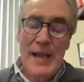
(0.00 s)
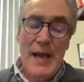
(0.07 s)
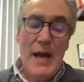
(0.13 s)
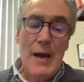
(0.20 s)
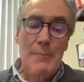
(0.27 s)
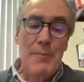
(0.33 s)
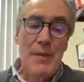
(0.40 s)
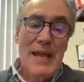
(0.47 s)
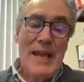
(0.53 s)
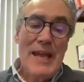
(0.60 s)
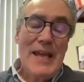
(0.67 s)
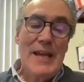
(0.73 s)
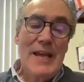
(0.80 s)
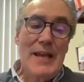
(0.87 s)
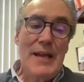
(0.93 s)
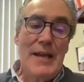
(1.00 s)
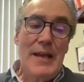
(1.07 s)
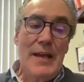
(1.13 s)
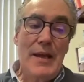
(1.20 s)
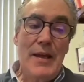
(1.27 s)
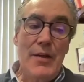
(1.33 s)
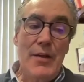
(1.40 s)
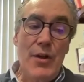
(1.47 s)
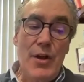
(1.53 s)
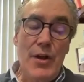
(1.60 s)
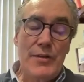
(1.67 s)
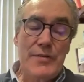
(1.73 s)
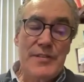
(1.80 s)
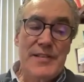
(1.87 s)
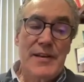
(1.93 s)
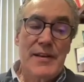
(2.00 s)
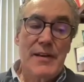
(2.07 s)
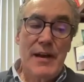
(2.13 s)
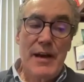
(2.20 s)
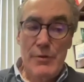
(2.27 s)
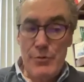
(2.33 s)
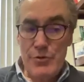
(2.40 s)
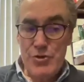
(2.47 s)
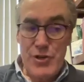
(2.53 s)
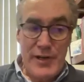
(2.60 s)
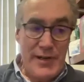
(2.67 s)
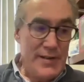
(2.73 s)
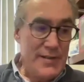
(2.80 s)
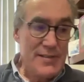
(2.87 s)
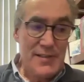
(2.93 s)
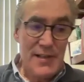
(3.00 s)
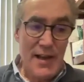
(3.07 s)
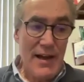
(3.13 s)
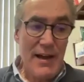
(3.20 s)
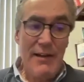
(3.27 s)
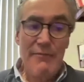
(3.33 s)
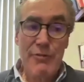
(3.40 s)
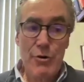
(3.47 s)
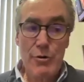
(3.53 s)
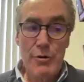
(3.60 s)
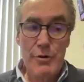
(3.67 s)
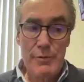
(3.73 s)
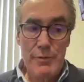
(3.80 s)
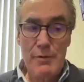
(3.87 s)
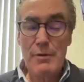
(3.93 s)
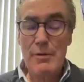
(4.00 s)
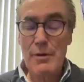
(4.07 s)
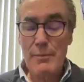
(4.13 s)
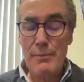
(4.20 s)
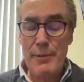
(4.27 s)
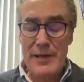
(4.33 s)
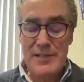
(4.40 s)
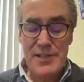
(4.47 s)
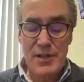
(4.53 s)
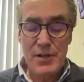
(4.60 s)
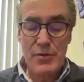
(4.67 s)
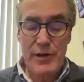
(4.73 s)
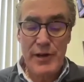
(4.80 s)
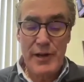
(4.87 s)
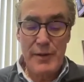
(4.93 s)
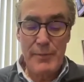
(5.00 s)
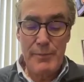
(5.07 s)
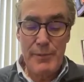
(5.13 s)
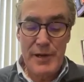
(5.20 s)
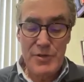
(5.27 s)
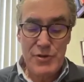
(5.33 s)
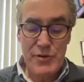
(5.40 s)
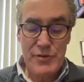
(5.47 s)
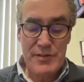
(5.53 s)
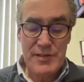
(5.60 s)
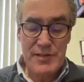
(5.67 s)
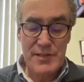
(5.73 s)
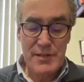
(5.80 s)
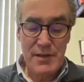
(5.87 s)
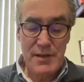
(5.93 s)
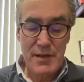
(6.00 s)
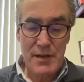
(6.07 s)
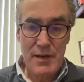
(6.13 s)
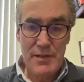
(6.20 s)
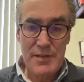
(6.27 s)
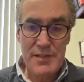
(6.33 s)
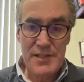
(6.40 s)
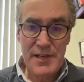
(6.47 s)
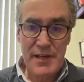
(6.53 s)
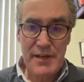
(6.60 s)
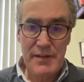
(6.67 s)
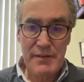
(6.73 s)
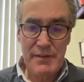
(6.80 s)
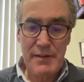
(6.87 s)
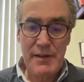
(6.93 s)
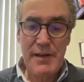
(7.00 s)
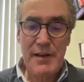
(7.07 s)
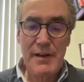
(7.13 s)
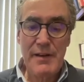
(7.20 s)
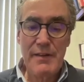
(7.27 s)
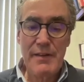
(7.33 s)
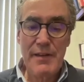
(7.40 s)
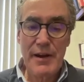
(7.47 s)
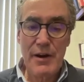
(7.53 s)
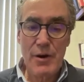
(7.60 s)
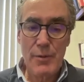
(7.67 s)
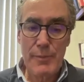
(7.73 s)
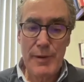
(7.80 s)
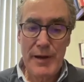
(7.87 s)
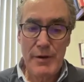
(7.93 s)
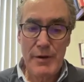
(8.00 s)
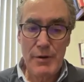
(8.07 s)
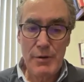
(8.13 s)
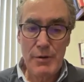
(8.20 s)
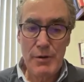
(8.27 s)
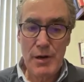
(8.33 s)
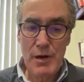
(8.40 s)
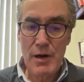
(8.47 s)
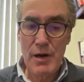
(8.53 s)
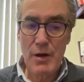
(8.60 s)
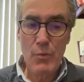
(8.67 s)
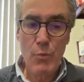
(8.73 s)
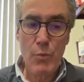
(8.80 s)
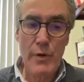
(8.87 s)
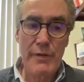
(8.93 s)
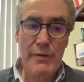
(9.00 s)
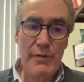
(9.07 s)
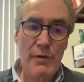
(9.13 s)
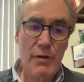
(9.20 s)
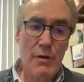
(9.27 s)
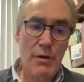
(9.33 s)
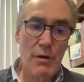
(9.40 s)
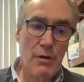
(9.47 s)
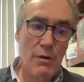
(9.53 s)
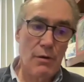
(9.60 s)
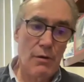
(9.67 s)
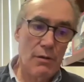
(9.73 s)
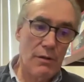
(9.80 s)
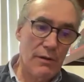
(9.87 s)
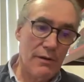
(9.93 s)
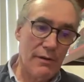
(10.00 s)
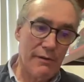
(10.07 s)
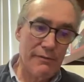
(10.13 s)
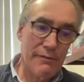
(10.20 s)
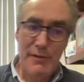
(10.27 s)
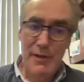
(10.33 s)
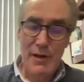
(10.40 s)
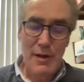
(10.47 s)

um, it's heterogeneous. I have heard basically patients uh, state that they are better uh, with all of